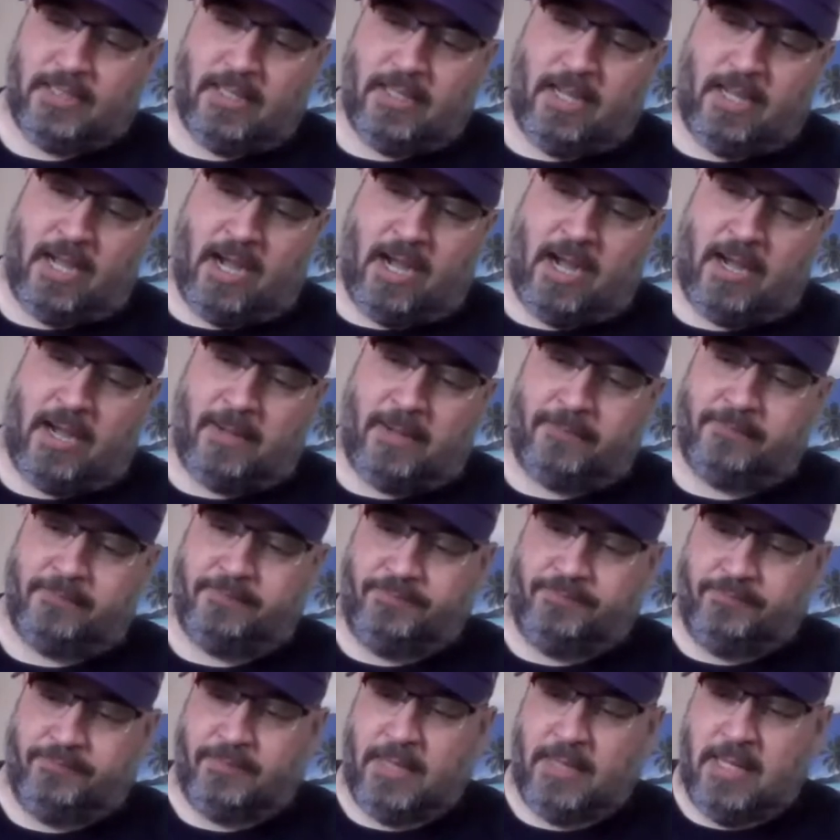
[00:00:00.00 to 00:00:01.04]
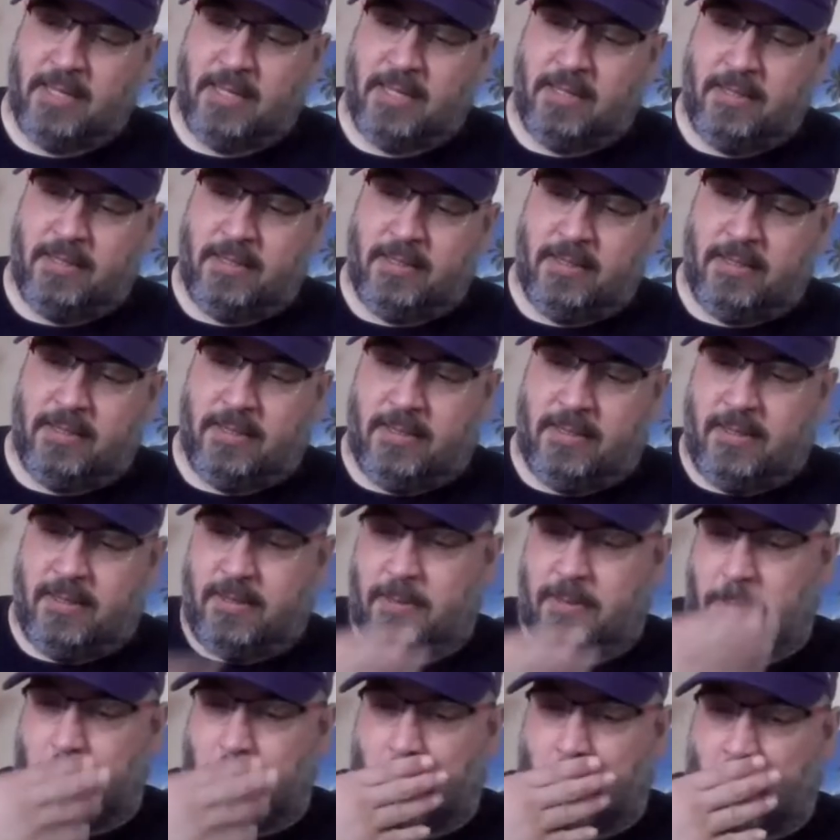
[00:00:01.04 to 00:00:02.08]
Um,
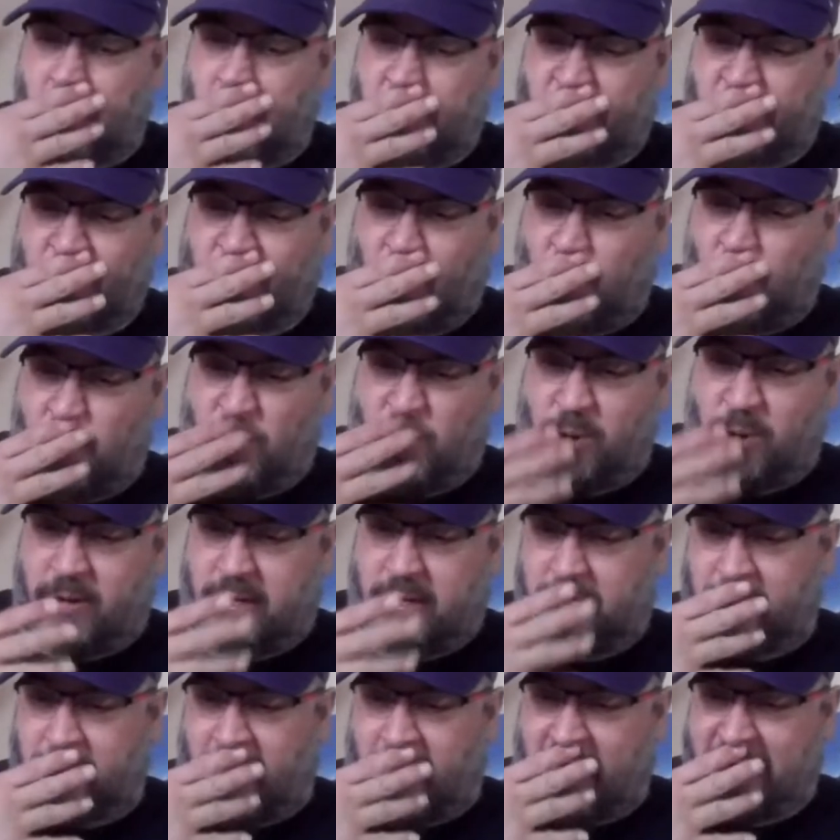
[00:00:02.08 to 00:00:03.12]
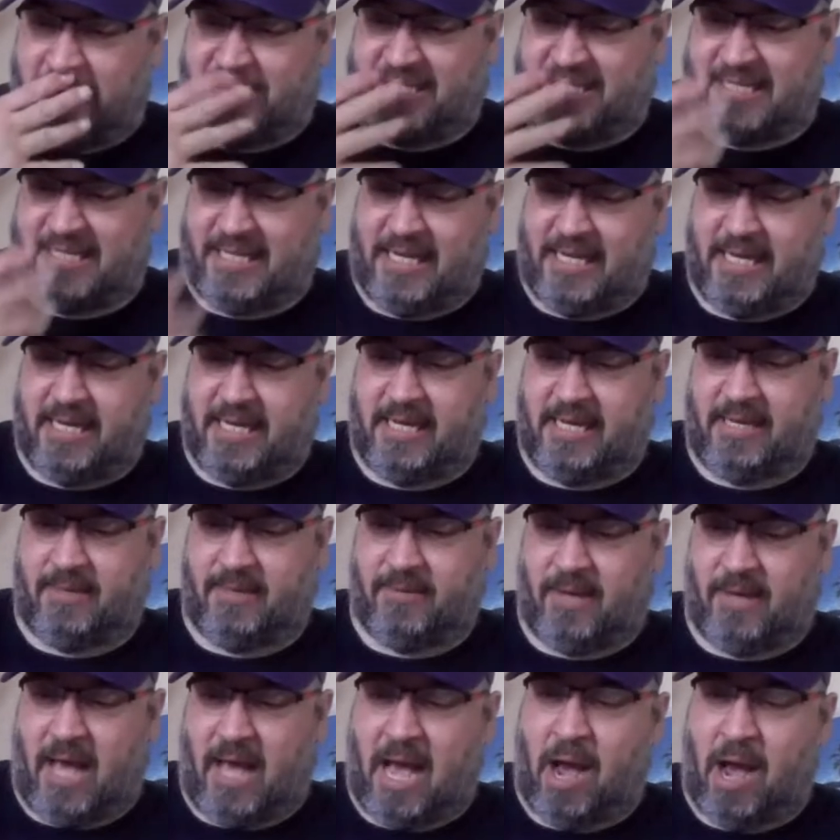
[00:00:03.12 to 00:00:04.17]
so I see
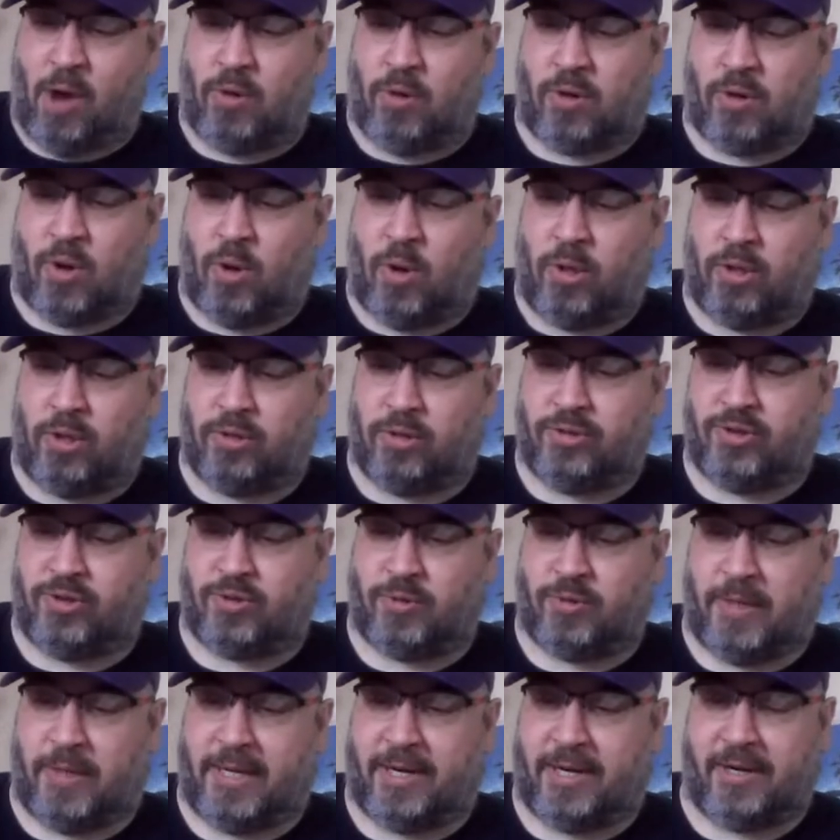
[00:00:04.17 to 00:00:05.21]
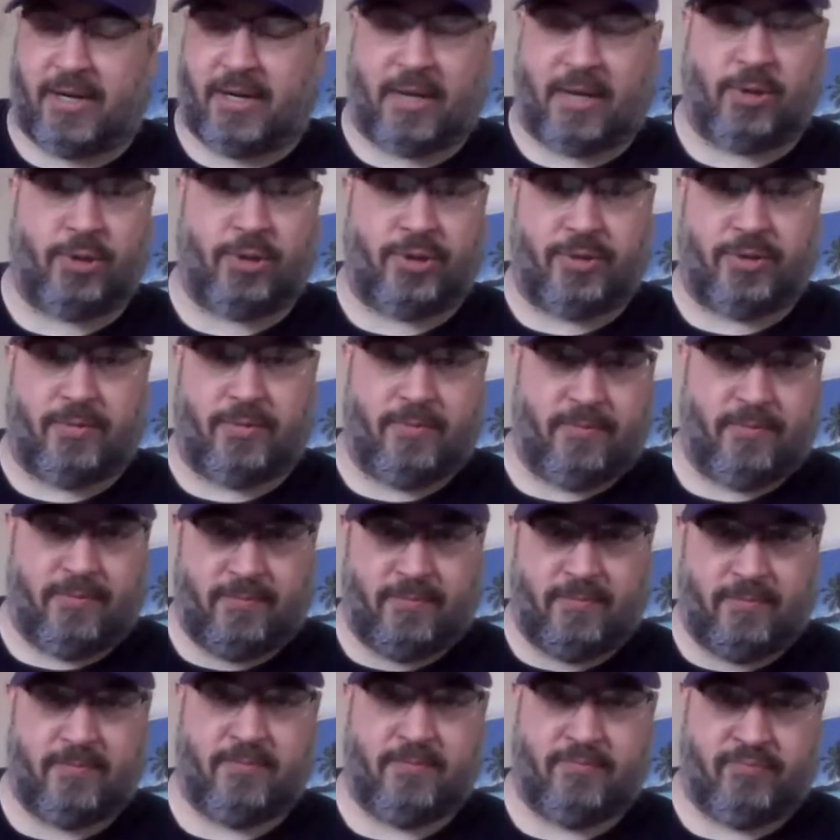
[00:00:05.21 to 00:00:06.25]
how Cole Sweater could
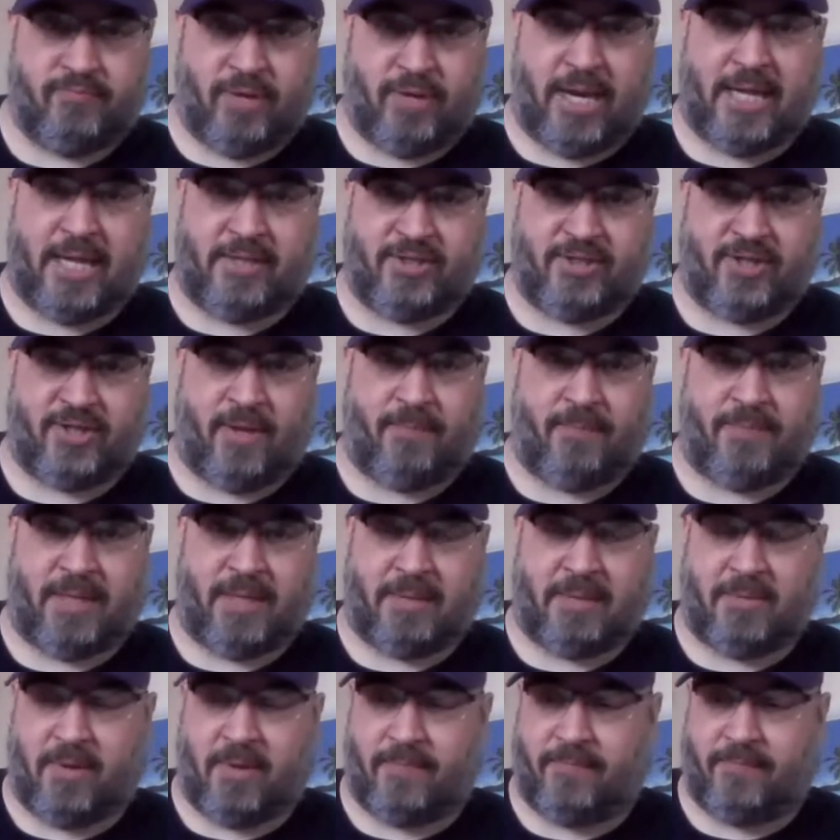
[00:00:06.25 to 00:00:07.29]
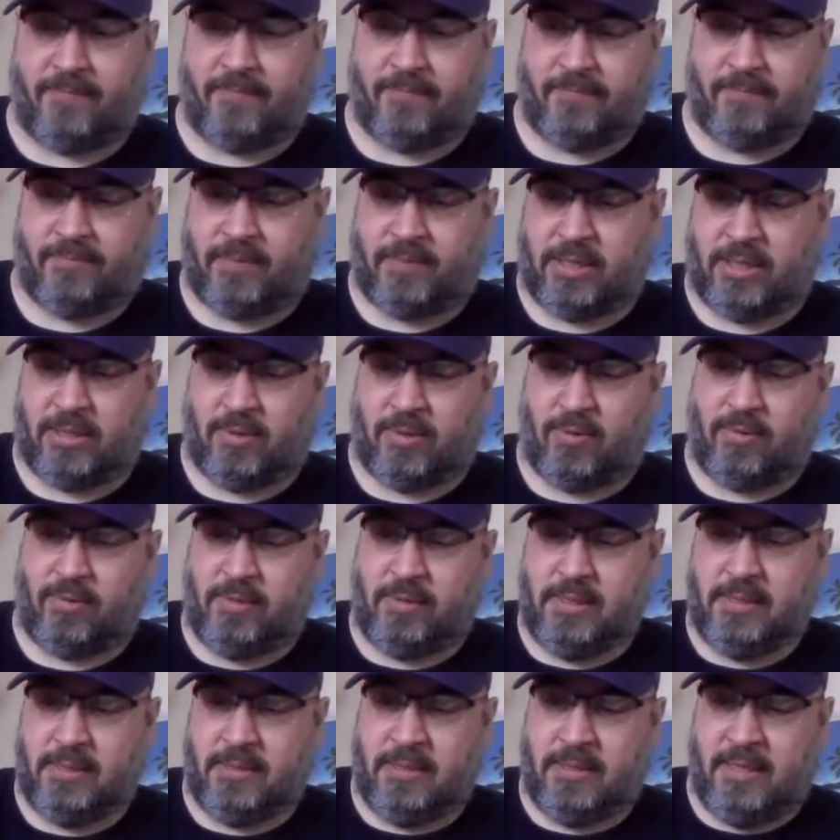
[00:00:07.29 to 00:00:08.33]
bring something,
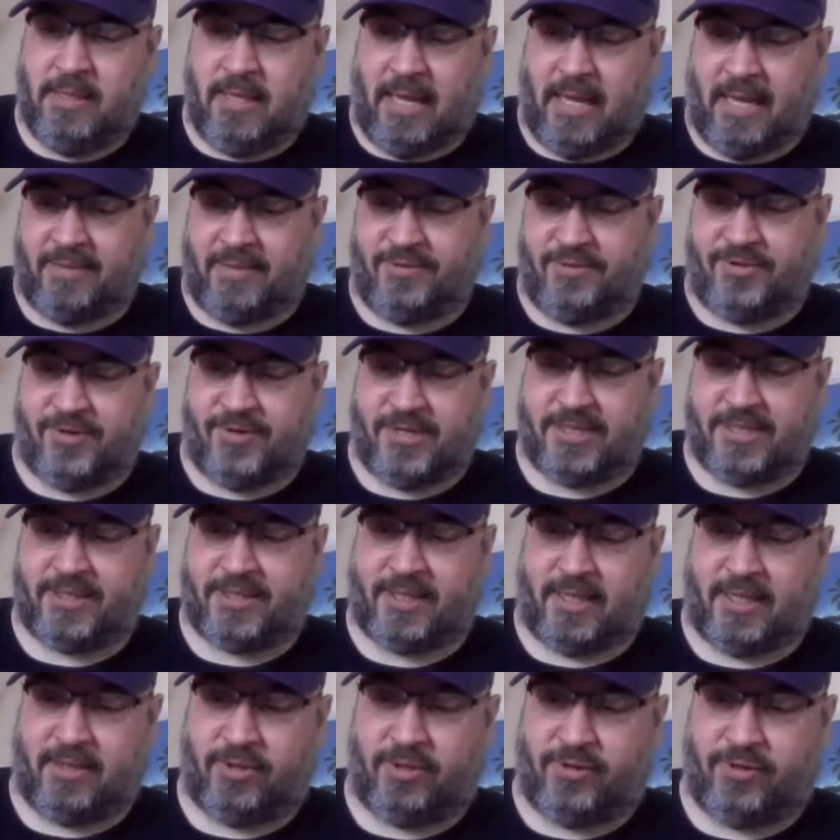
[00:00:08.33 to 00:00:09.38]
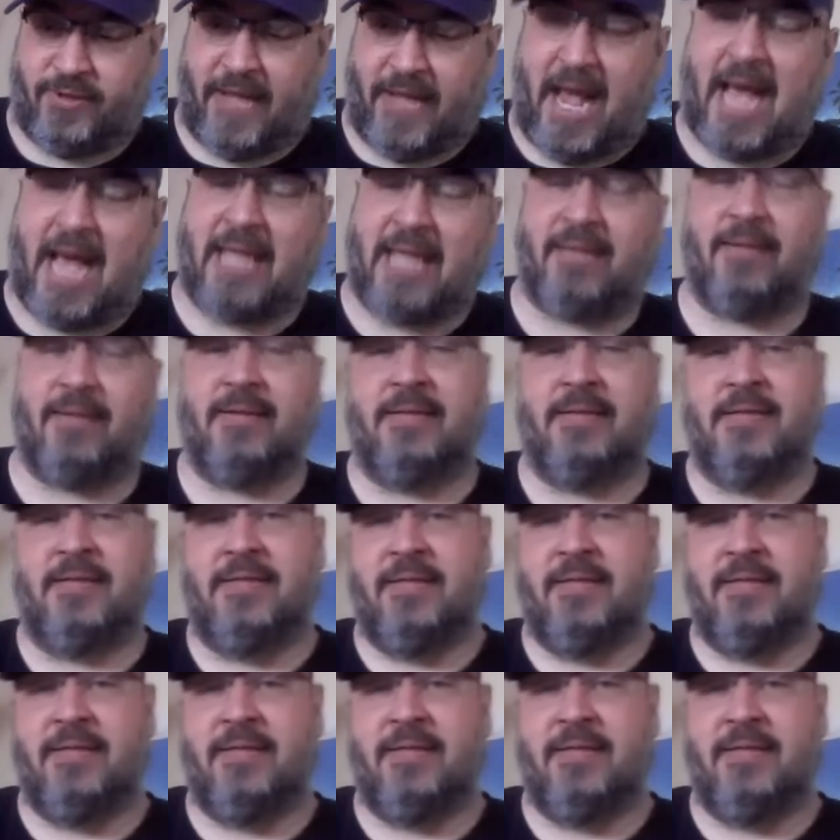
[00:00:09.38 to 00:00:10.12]
interesting to that.